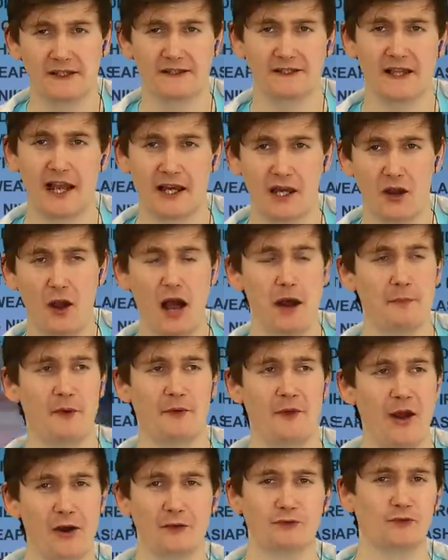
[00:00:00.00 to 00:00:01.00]
Saikou
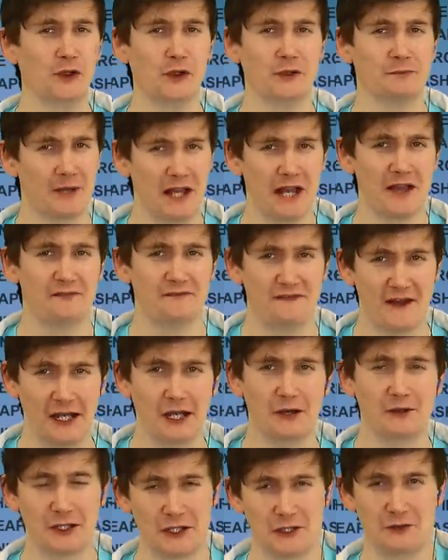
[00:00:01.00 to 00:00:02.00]
Apparel, run by a
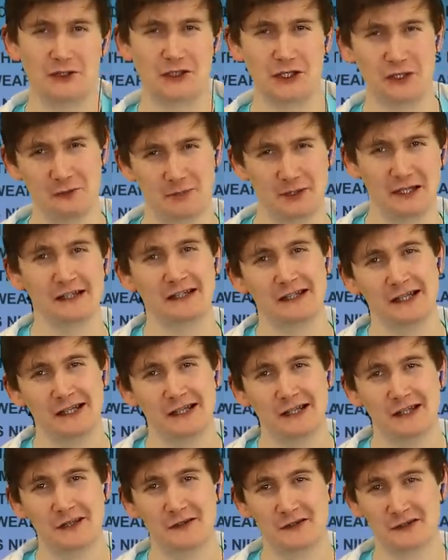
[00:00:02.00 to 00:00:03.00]
fellow YouTuber
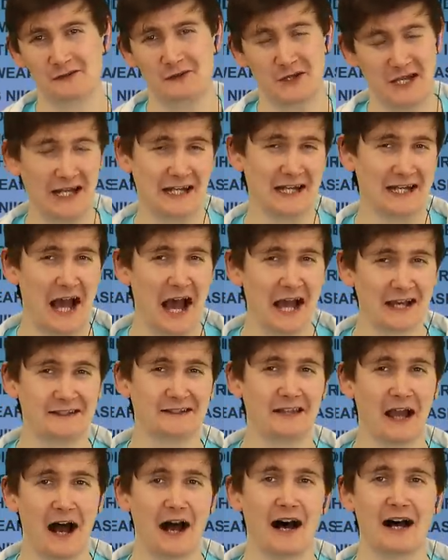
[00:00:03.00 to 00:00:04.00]
who's a really nice
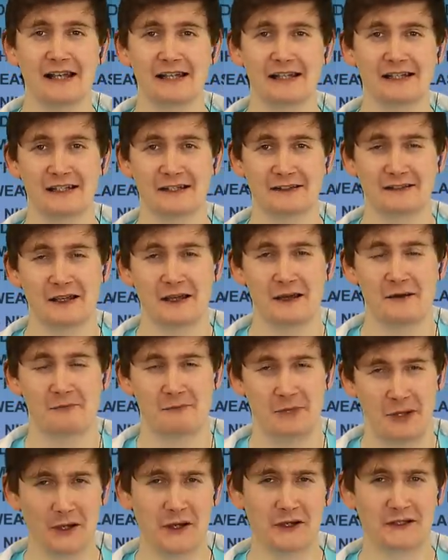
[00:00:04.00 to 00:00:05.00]
guy and has
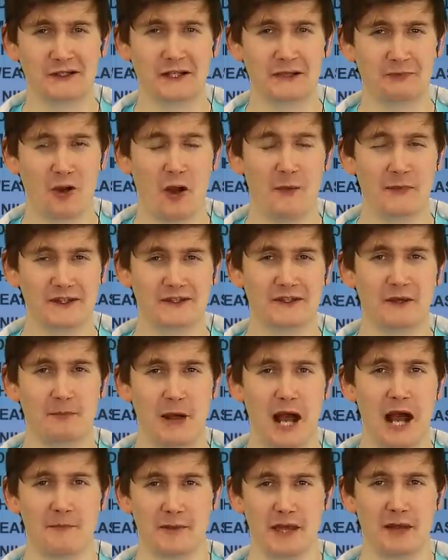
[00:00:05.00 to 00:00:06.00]
personally promised to
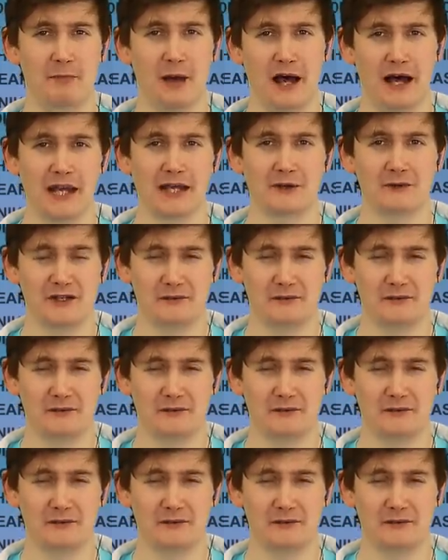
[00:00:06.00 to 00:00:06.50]
buy me a pint,